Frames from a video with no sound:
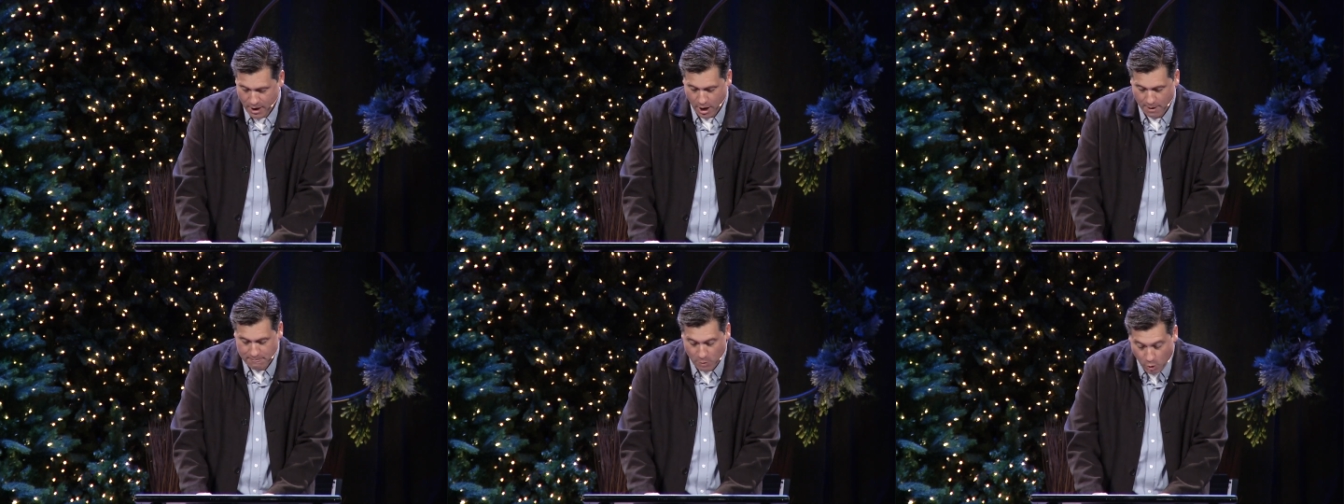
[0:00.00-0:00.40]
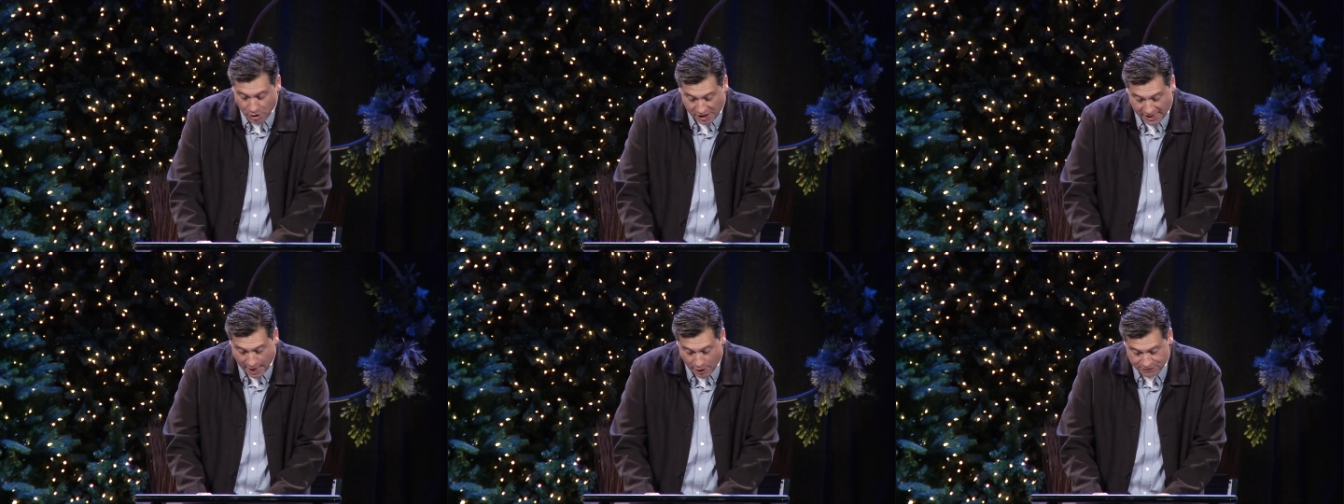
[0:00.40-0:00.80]
a
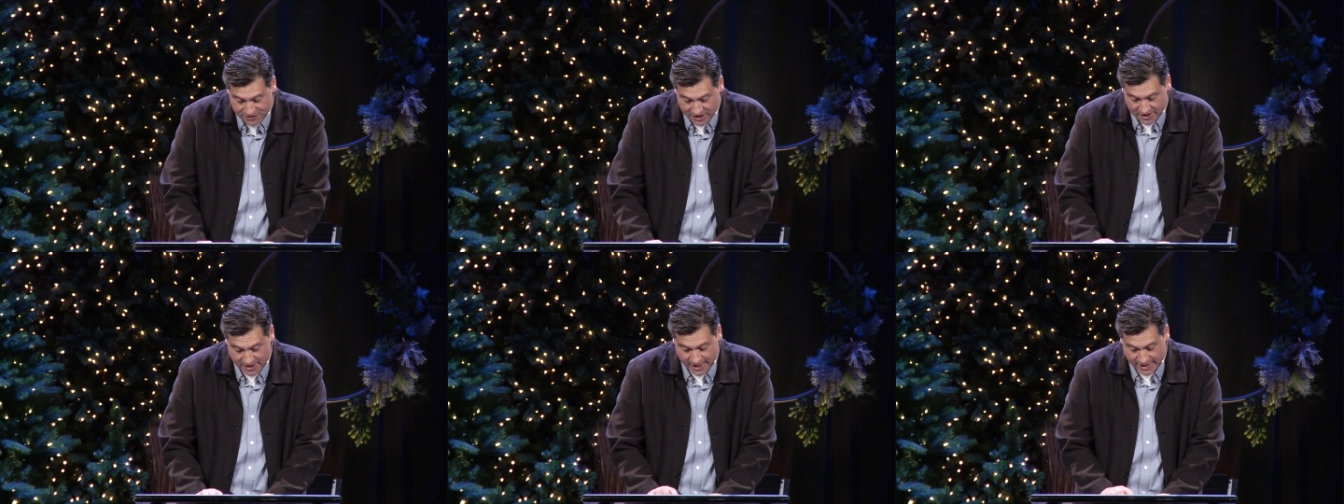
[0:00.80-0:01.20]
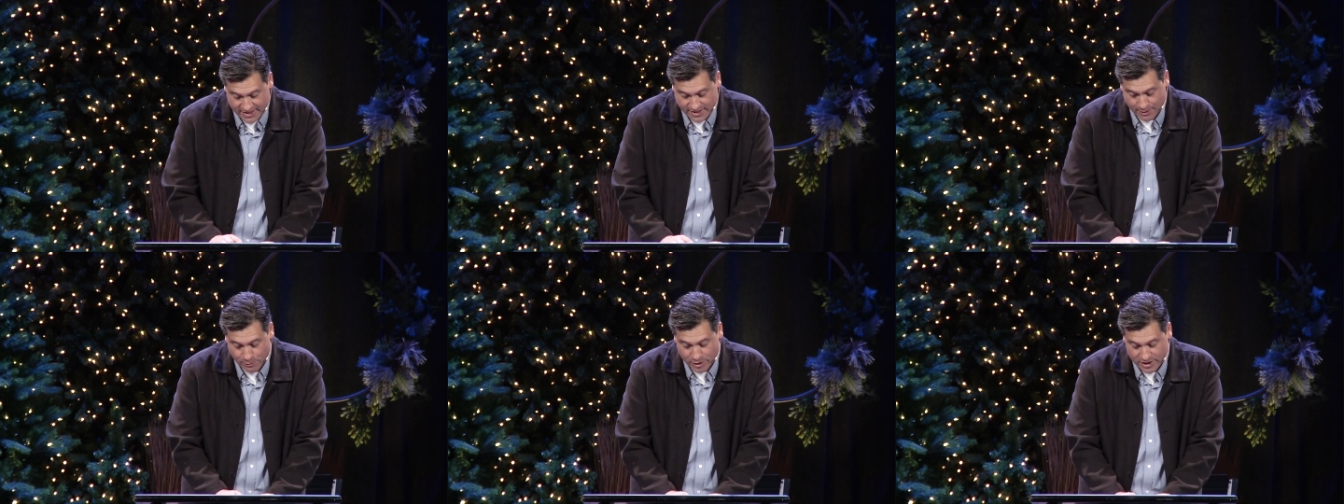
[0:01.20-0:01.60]
mourning outfit in case
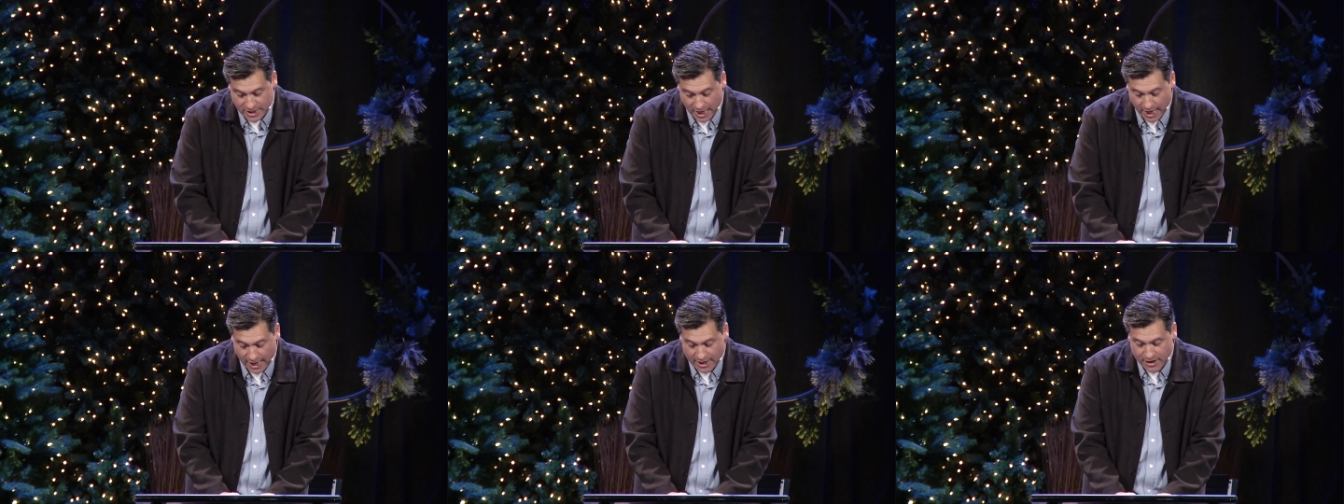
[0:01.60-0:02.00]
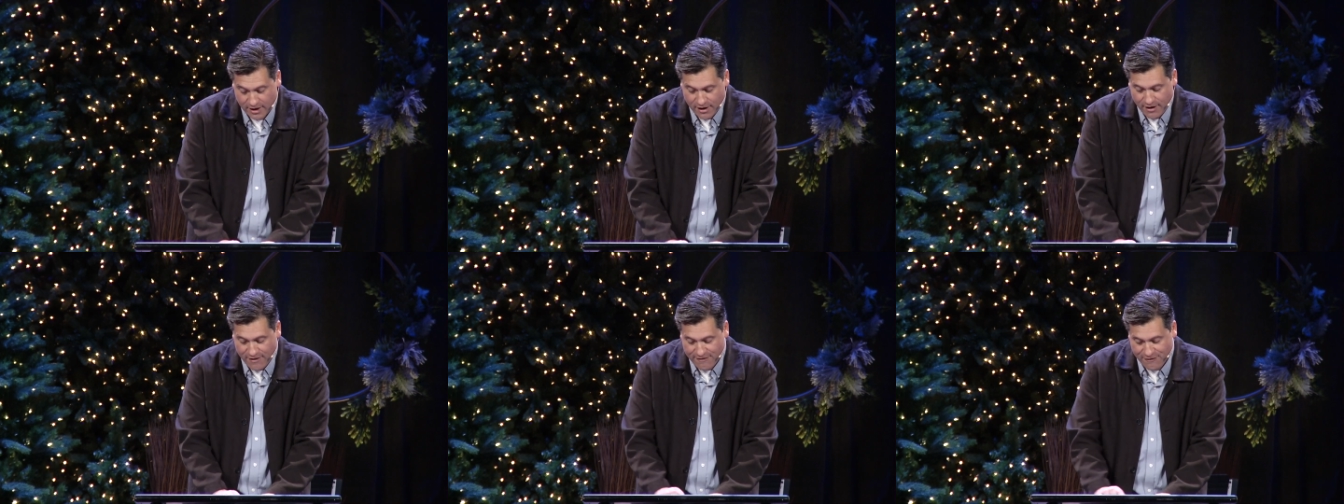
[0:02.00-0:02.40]
someone died,
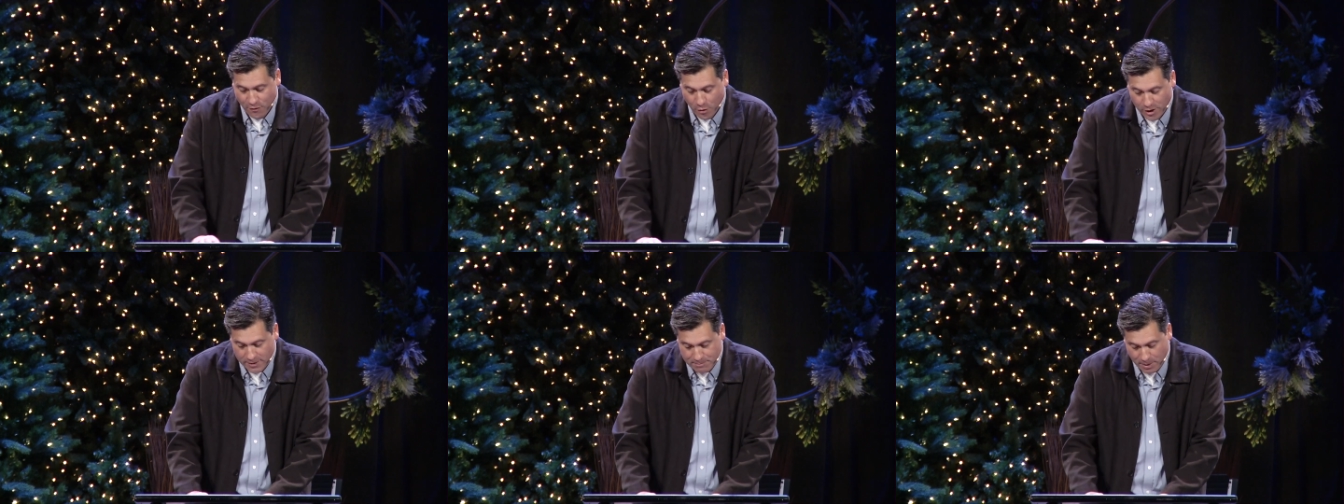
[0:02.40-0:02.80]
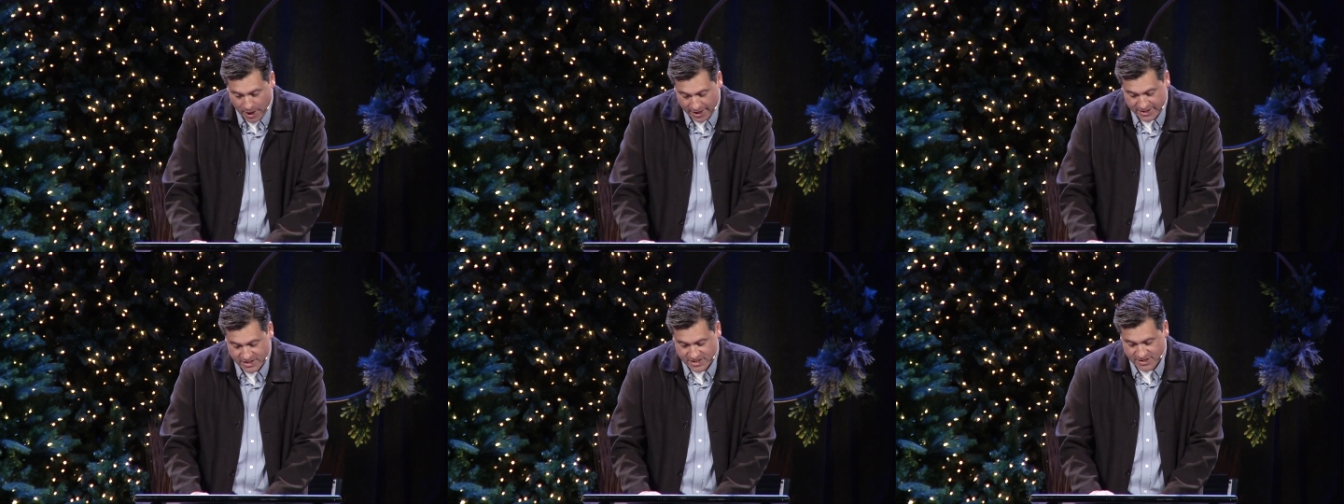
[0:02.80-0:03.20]
40
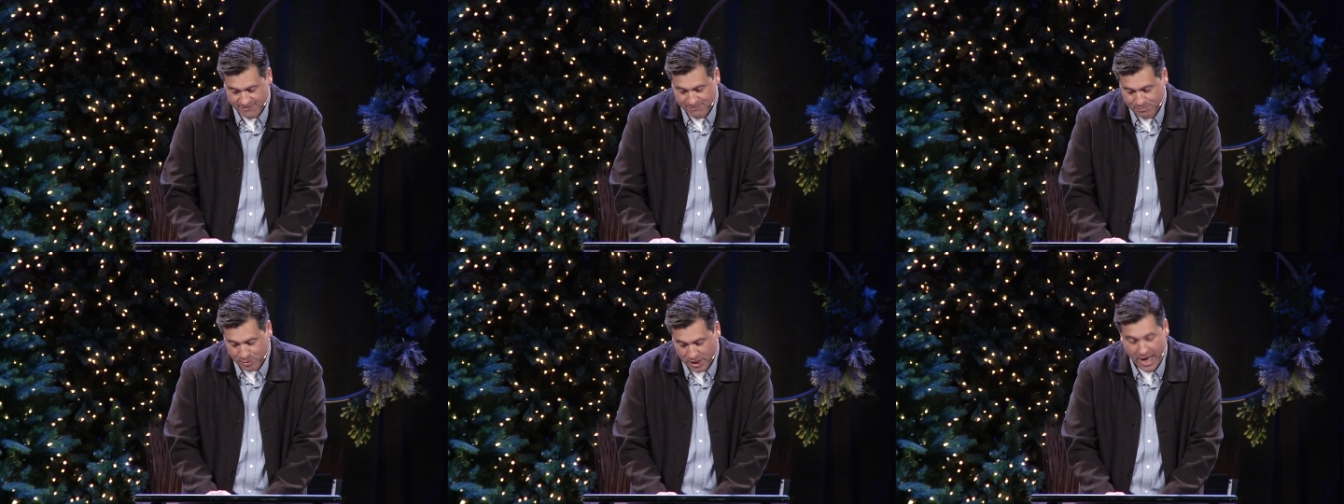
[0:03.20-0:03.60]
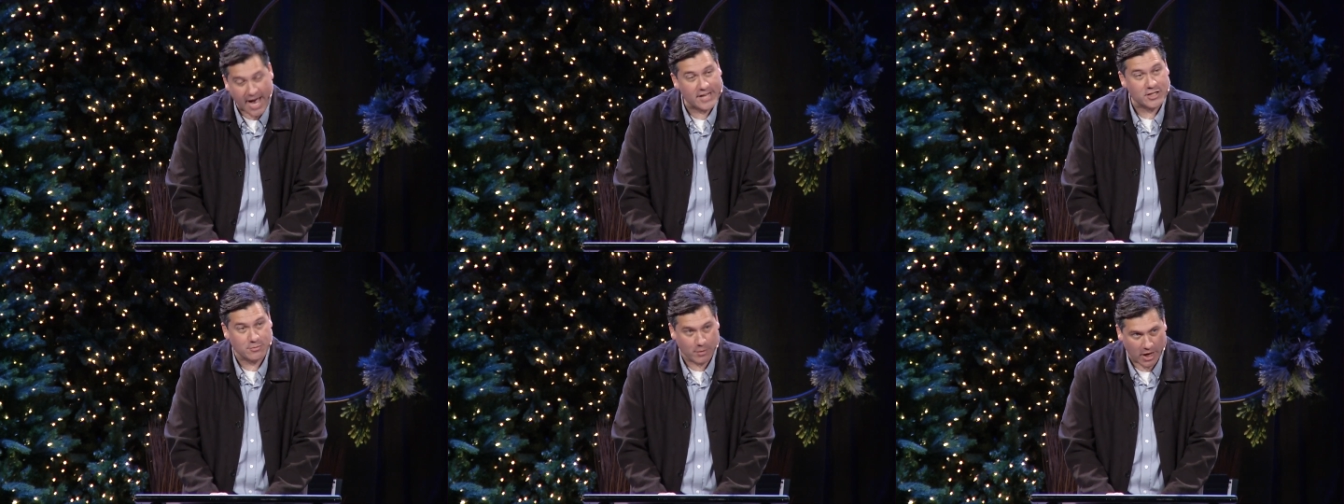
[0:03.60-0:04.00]
pints of
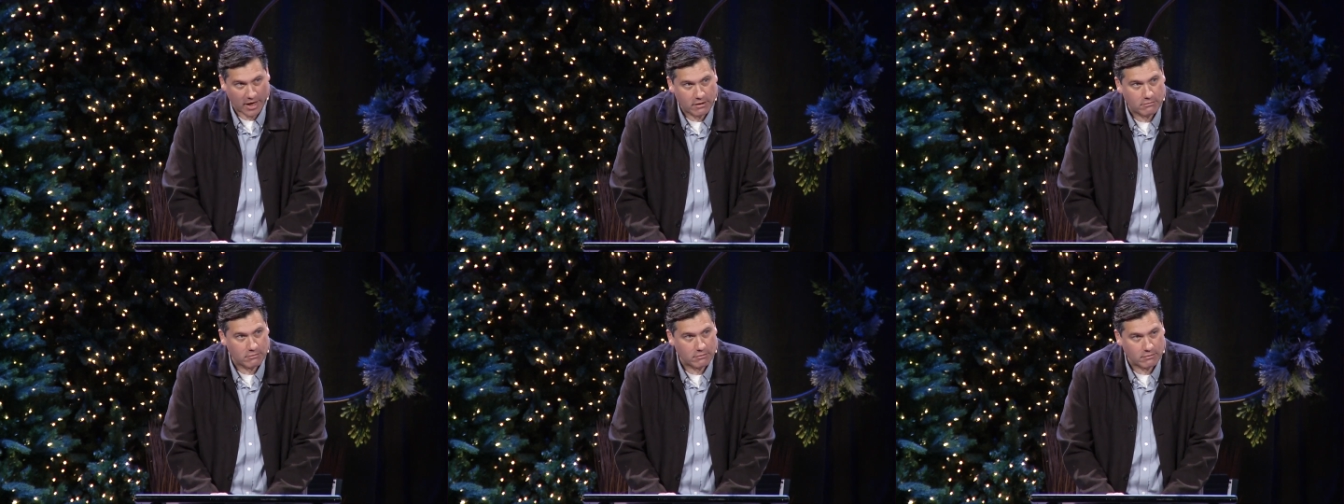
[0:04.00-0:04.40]
plasma,